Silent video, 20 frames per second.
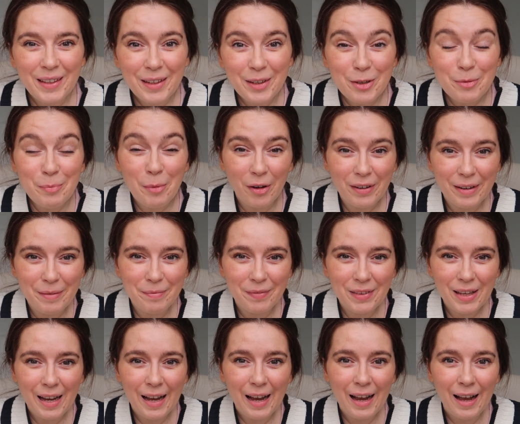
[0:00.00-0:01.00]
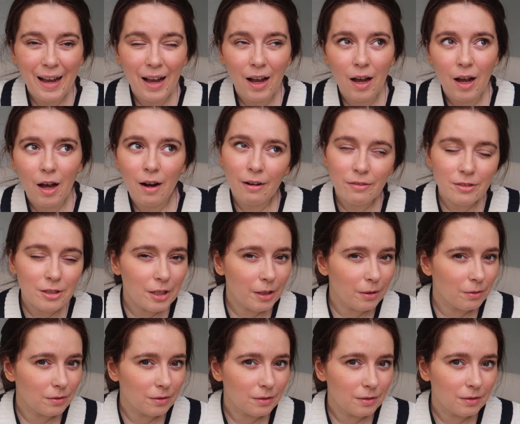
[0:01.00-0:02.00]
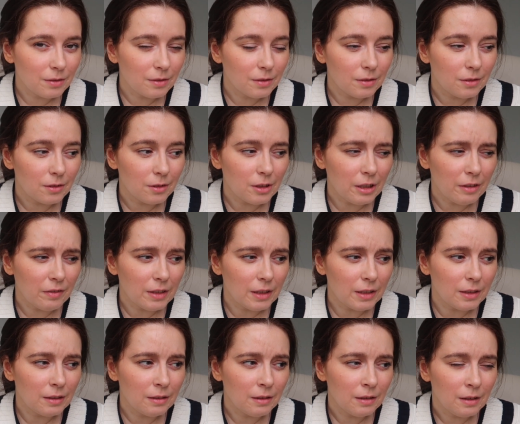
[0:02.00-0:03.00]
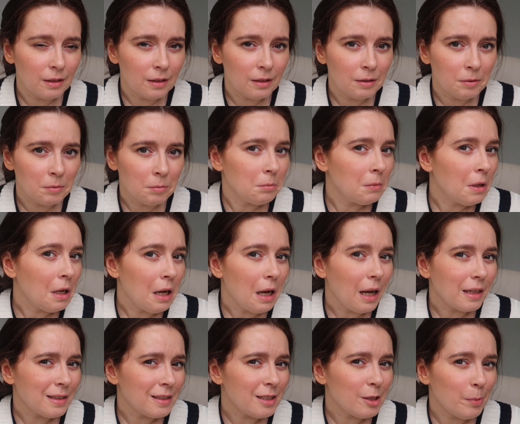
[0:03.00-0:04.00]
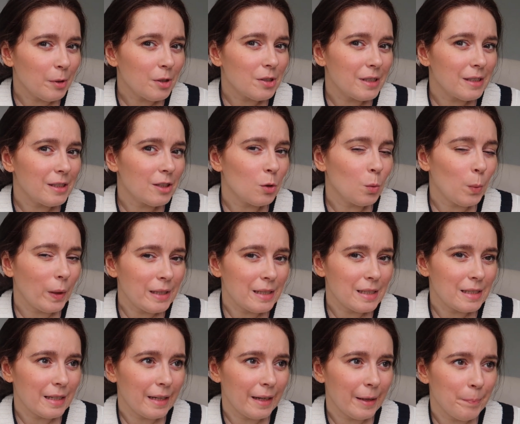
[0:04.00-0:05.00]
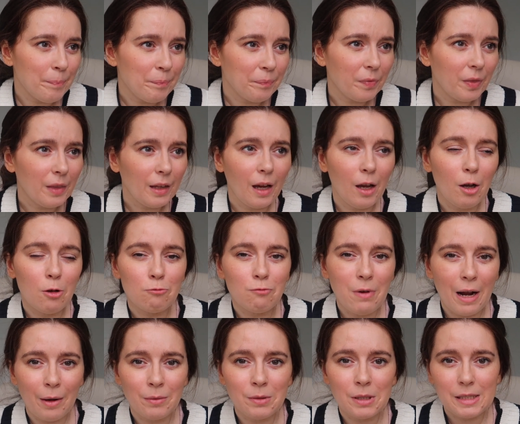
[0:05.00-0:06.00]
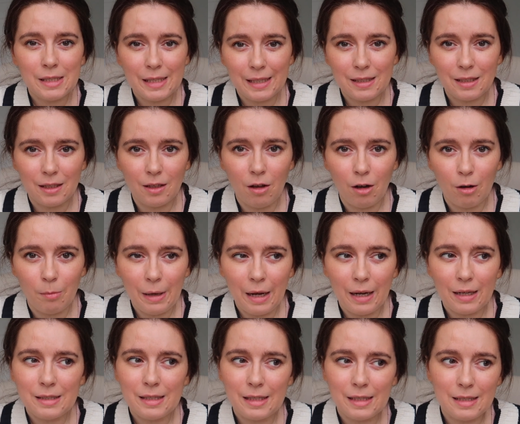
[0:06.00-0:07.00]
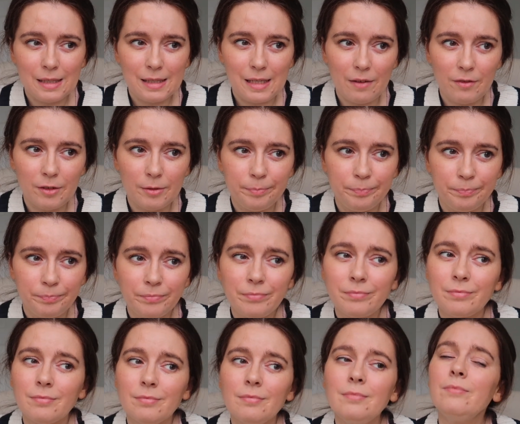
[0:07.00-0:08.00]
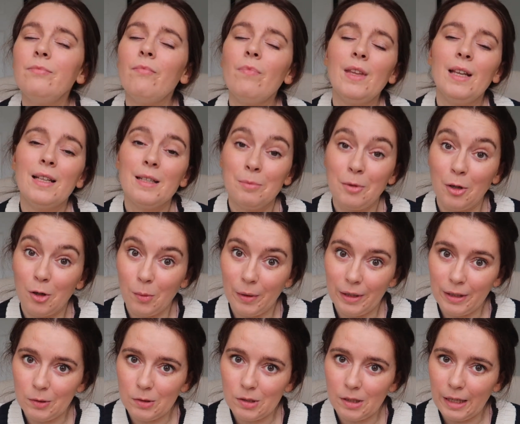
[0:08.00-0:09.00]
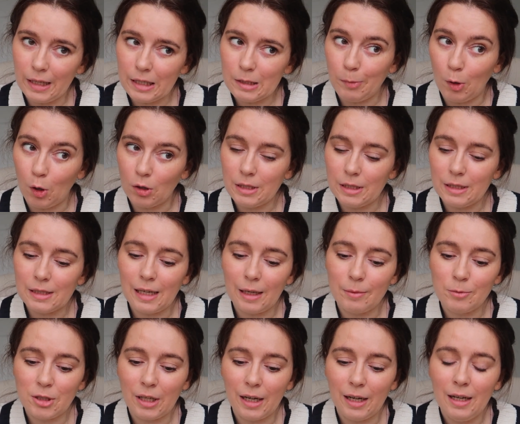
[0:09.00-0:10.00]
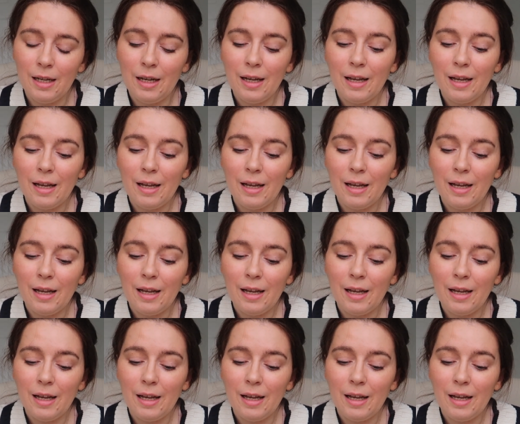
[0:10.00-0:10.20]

Good morning, afternoon, good evening. I tend to post this on a Wednesday at around the 6 o'clock mark, 6 to 7, because I'm not quite used to the exporting times yet.